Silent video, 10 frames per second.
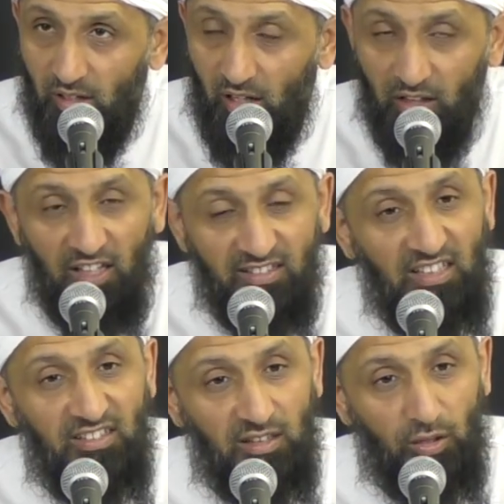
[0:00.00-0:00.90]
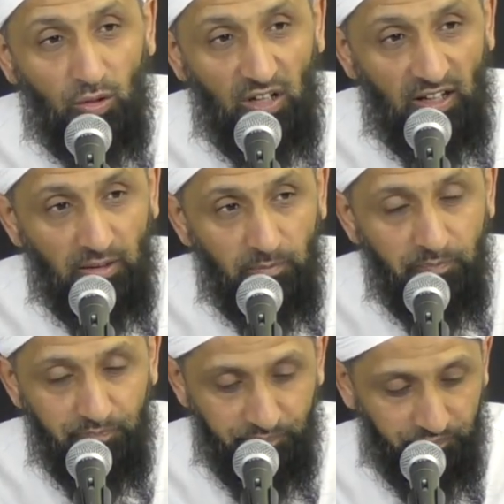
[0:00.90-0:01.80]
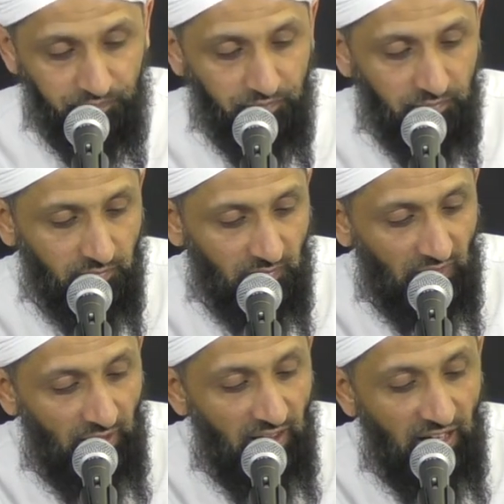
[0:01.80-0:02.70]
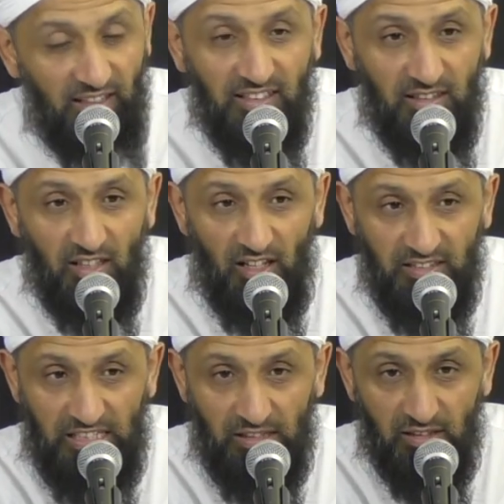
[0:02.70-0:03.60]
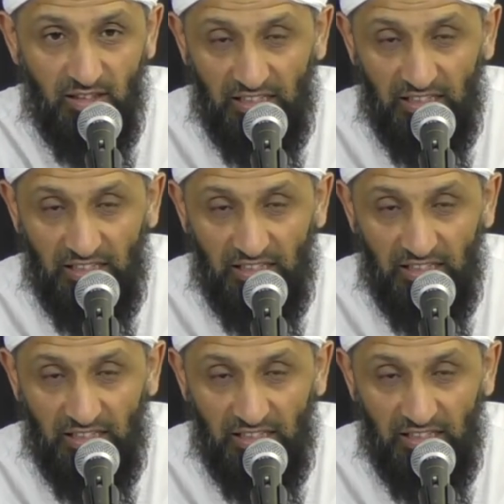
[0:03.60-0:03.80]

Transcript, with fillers: Allah says in the Quran and in the Hadith,